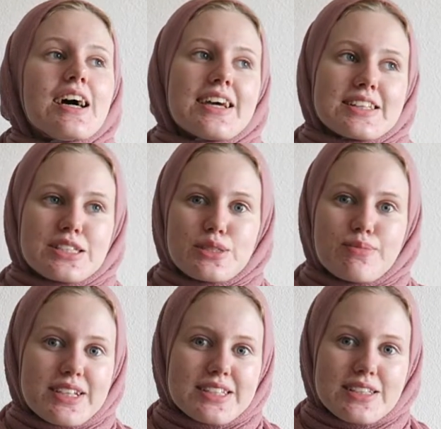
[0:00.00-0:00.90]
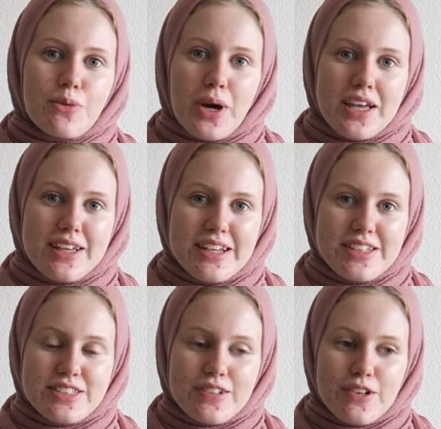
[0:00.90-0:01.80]
It just makes it way
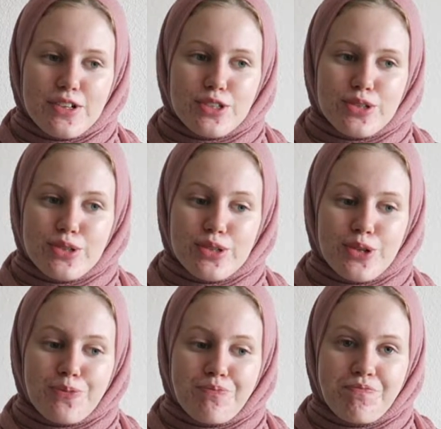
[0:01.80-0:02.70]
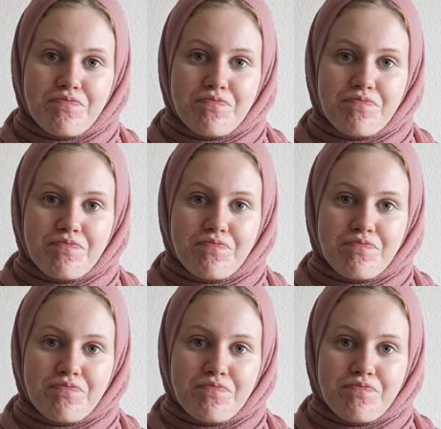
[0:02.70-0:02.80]
easier to